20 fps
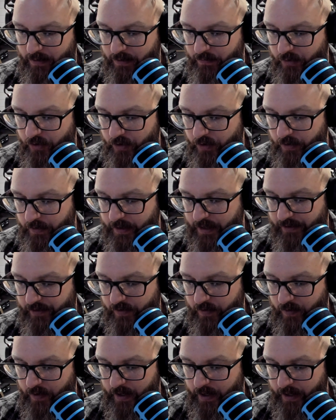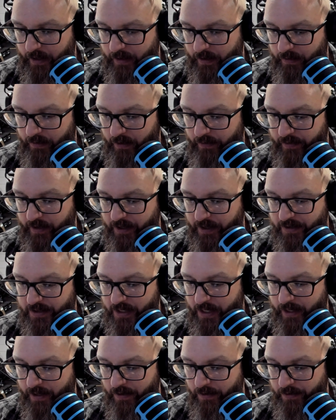I'm sure that's great. I love the
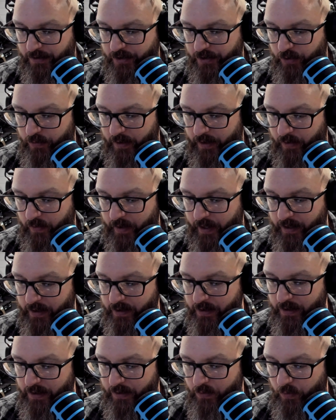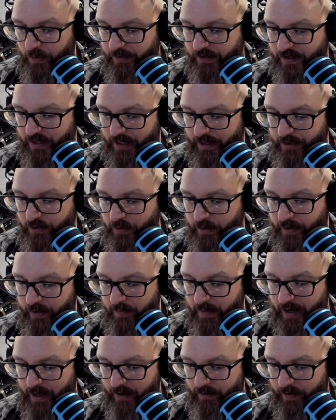attire too, by the way. What's the guy doing in the
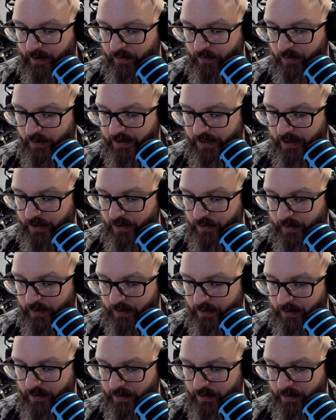background? What's he doing?